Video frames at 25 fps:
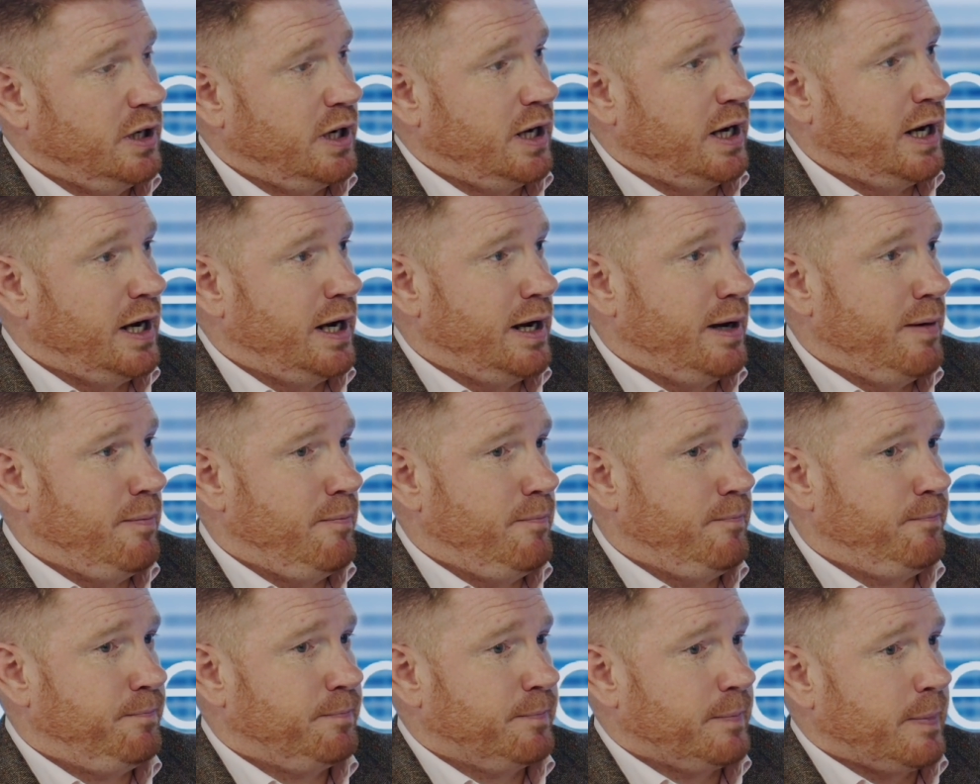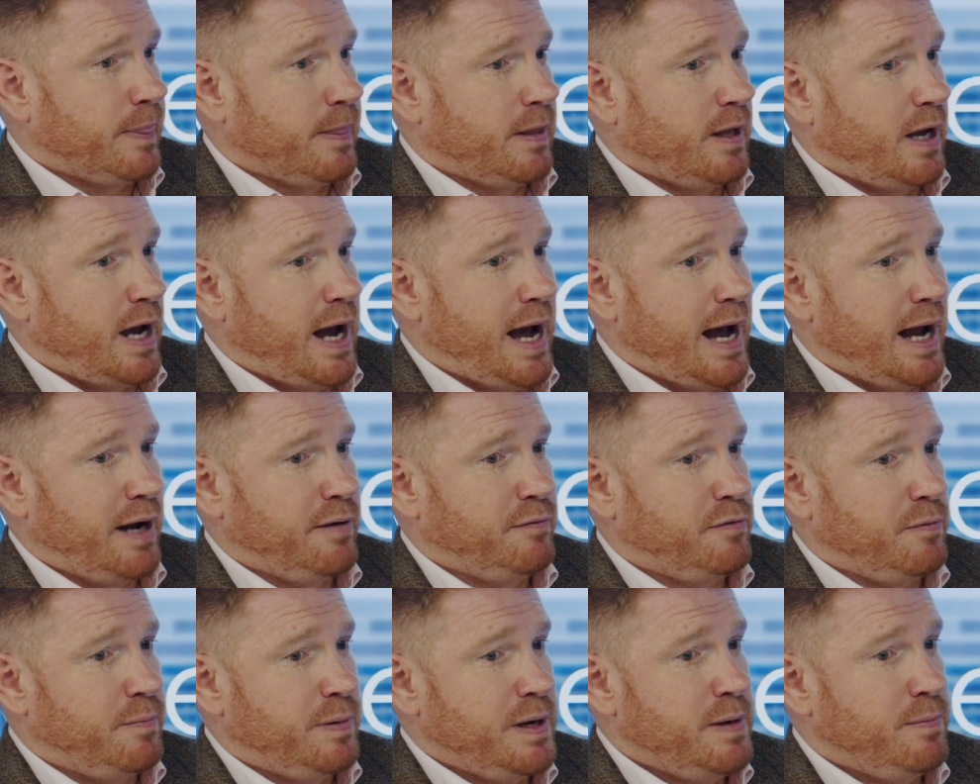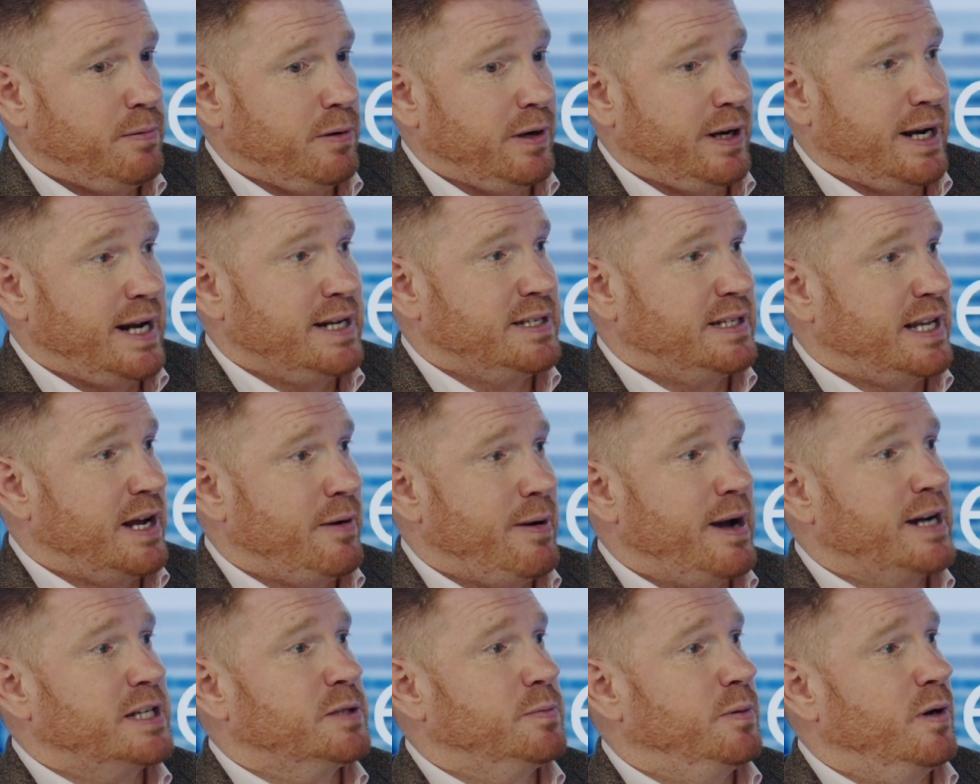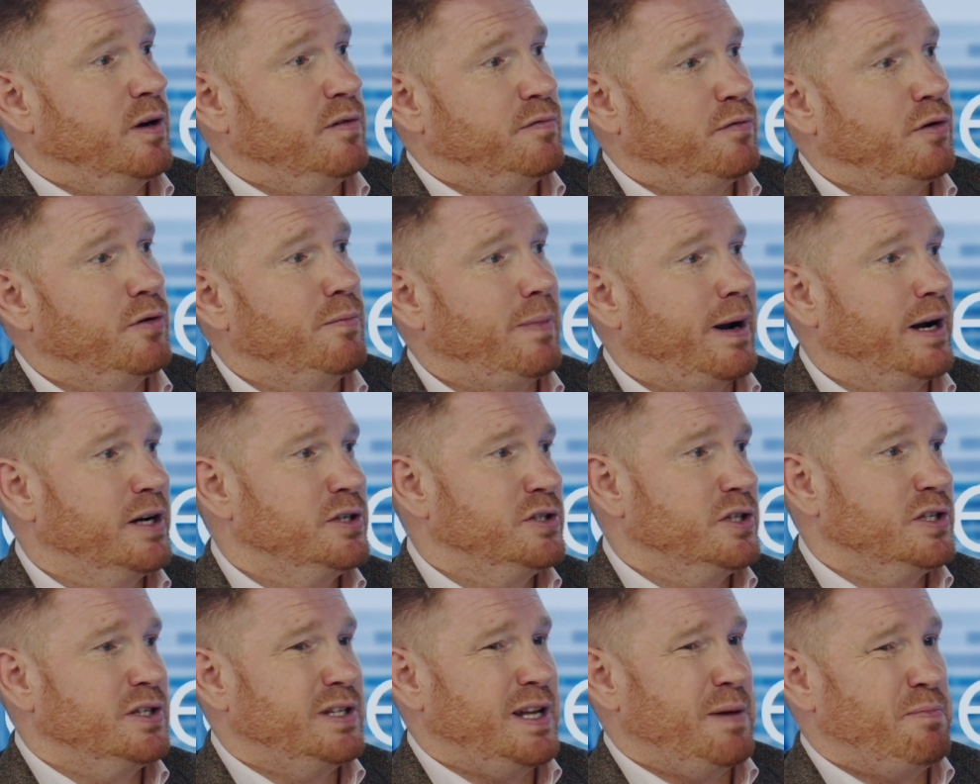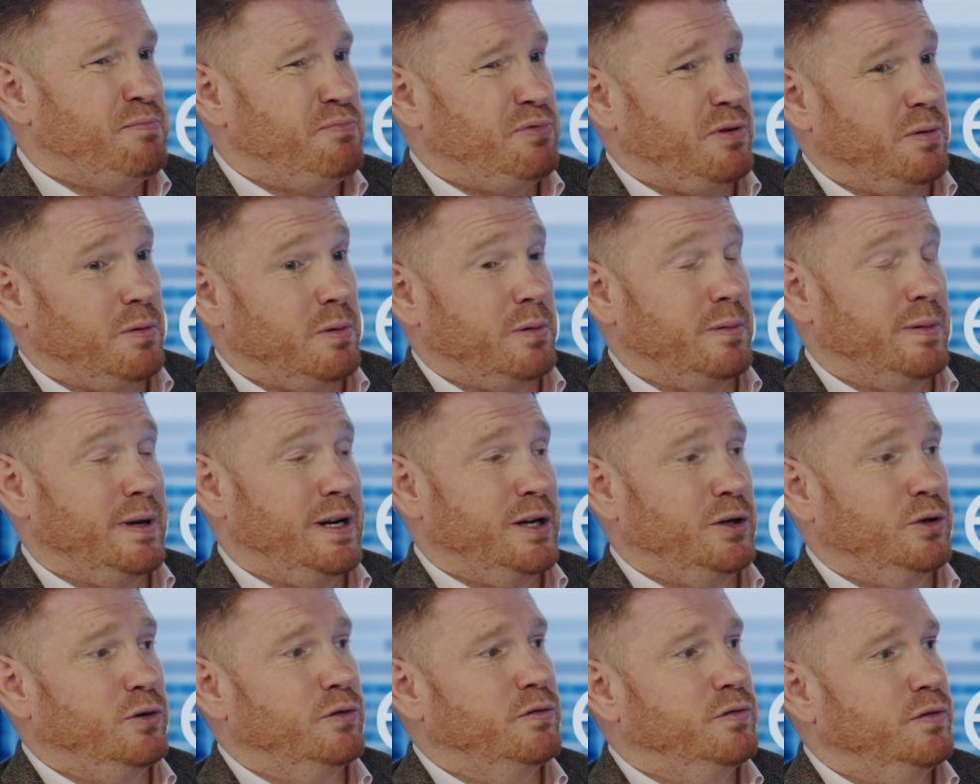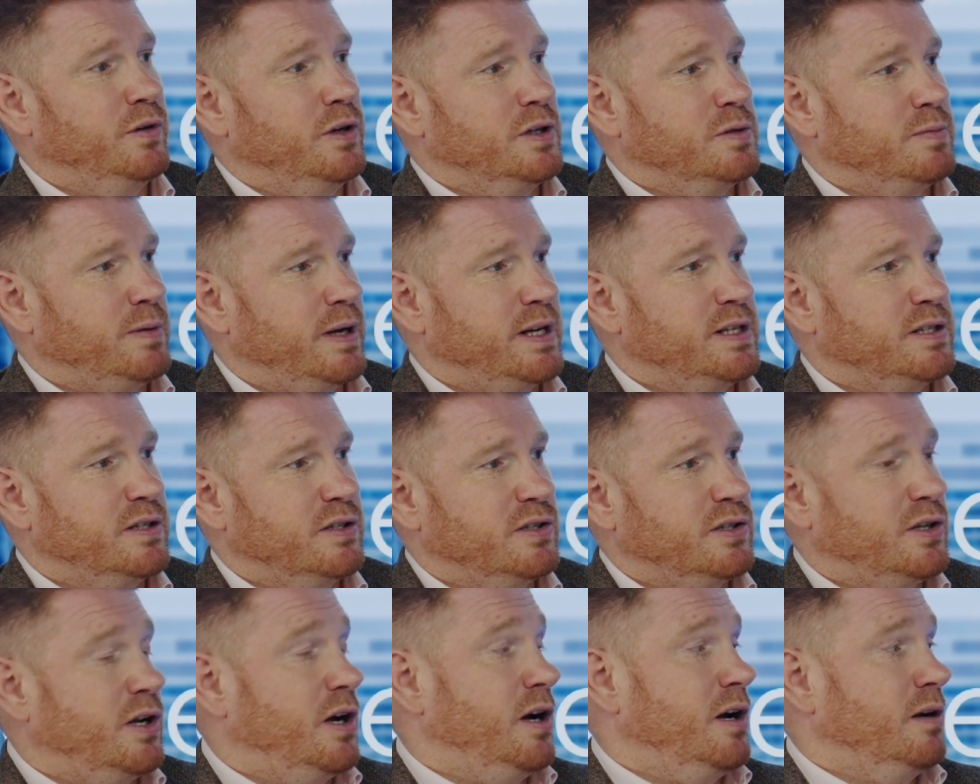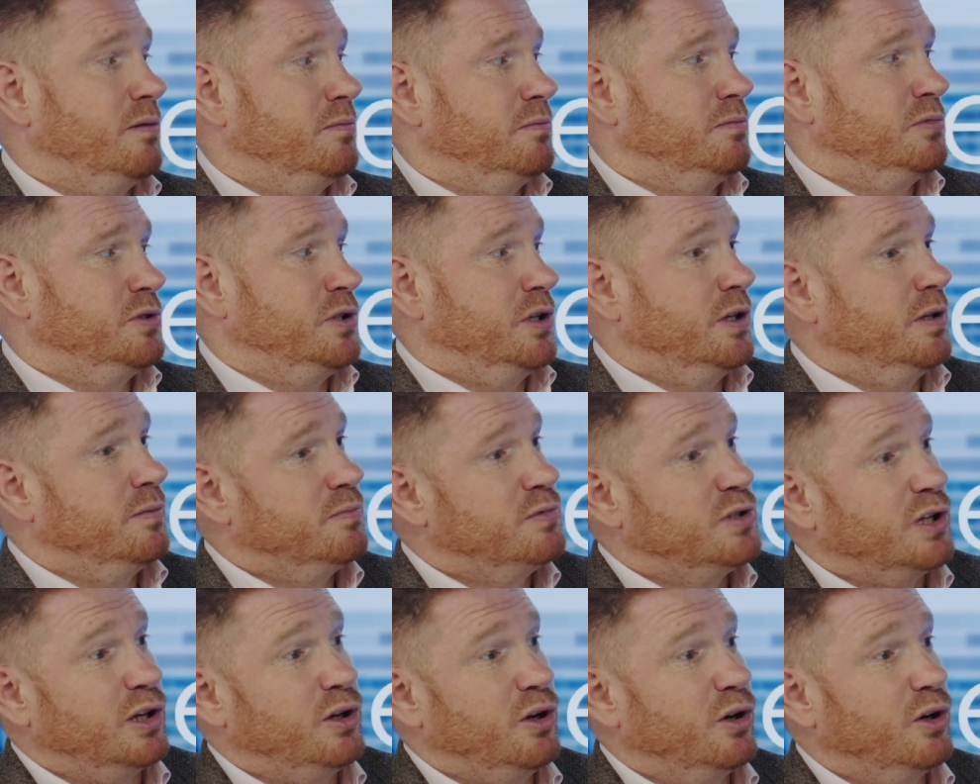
And for people, unless they're expert fund managers, they're probably a good first place to start to